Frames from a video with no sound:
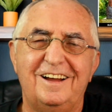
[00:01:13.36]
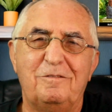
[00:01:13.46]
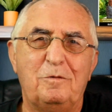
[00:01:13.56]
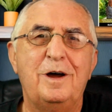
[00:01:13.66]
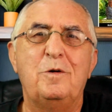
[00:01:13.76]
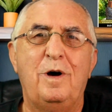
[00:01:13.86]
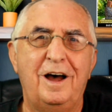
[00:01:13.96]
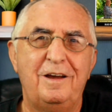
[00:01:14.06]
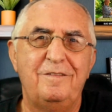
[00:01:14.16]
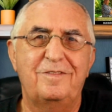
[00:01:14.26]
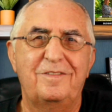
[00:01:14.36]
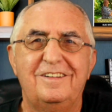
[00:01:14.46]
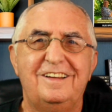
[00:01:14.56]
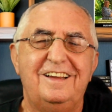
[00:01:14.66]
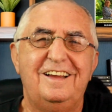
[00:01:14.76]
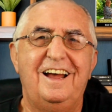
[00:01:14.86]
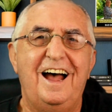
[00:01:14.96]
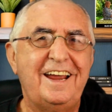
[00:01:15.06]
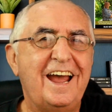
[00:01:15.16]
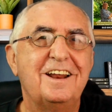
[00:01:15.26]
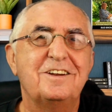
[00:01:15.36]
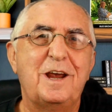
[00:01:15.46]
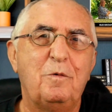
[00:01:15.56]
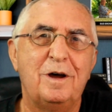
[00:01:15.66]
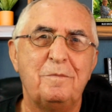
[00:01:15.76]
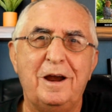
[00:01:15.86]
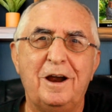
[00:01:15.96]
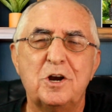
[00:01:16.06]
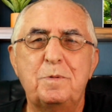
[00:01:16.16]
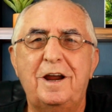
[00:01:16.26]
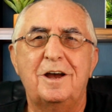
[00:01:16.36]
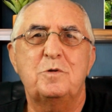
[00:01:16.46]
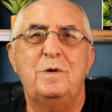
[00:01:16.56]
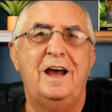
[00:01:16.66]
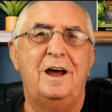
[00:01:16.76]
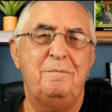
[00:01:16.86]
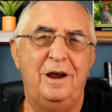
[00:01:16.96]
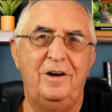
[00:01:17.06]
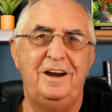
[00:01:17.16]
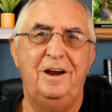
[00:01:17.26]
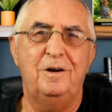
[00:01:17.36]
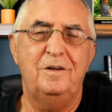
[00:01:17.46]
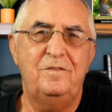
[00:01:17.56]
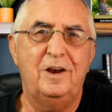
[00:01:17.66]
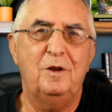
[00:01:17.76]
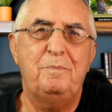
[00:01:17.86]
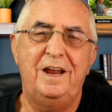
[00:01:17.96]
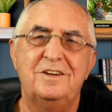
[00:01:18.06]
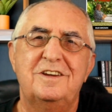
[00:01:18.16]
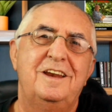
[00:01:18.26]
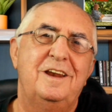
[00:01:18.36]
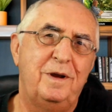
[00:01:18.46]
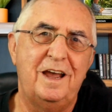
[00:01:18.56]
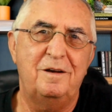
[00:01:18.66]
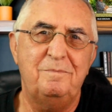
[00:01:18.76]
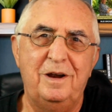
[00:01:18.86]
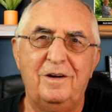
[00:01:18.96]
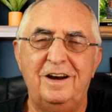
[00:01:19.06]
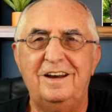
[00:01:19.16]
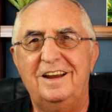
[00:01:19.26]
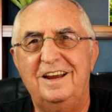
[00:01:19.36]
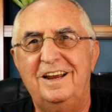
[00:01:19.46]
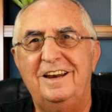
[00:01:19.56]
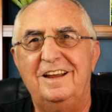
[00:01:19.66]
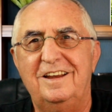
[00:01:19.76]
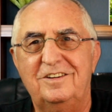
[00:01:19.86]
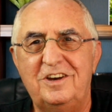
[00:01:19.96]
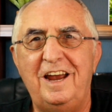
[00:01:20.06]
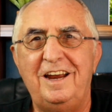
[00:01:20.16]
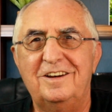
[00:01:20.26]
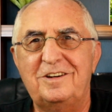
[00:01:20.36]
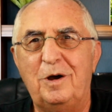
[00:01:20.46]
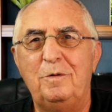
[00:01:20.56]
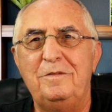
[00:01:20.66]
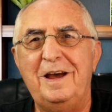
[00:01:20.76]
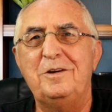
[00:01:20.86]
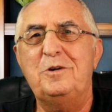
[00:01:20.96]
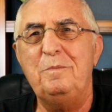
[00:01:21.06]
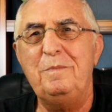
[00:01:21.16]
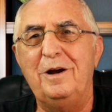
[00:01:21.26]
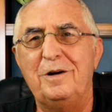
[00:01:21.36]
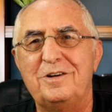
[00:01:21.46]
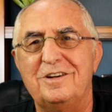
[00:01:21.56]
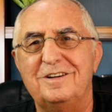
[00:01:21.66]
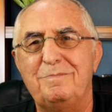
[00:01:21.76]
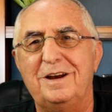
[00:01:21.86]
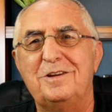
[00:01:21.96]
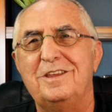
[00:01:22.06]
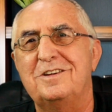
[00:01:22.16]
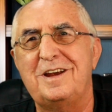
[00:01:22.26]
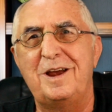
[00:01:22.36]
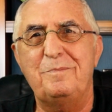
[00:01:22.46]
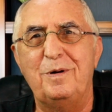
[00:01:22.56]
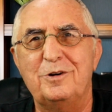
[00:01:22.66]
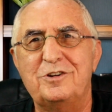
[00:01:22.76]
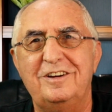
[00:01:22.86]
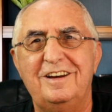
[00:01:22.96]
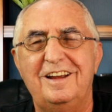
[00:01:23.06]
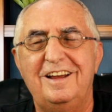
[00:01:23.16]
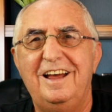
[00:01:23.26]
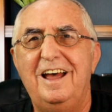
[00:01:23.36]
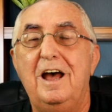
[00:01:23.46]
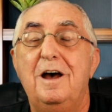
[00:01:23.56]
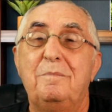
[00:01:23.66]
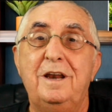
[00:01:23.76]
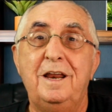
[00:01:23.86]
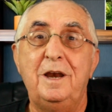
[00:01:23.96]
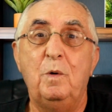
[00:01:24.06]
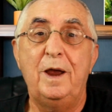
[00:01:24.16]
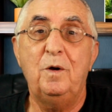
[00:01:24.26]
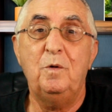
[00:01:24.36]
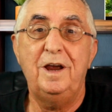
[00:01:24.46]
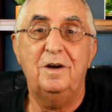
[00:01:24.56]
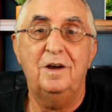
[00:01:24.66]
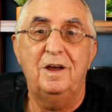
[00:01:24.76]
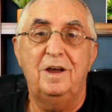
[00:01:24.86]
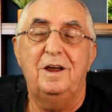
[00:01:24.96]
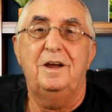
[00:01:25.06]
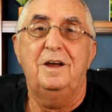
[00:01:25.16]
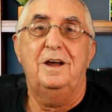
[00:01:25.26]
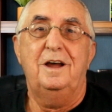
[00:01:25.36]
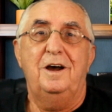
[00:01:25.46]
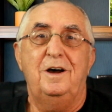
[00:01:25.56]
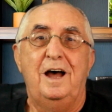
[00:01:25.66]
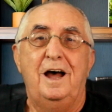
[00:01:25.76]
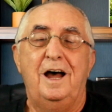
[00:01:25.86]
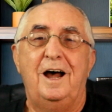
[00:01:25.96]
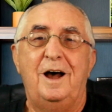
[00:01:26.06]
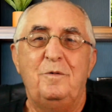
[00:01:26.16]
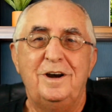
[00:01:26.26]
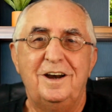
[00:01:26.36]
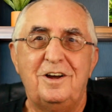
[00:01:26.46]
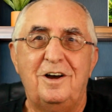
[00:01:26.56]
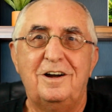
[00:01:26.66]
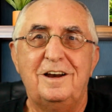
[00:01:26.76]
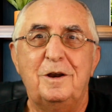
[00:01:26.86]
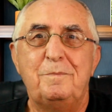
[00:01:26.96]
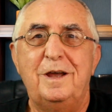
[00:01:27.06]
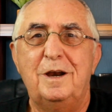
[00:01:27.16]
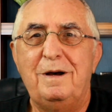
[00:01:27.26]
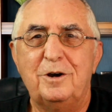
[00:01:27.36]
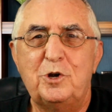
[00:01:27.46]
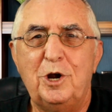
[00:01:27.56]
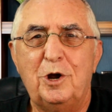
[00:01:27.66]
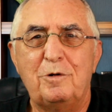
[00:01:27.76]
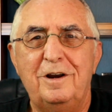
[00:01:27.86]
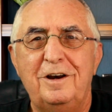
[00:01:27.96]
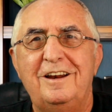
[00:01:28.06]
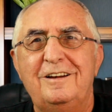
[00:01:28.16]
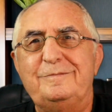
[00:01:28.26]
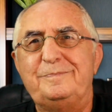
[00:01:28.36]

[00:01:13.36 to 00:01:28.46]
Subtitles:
one wife. I can't say one marriage because we got married here in the Philippines and then we got married in the States. So we've had two marriages, but to the same person. But anyway, I want to talk a little bit about children. And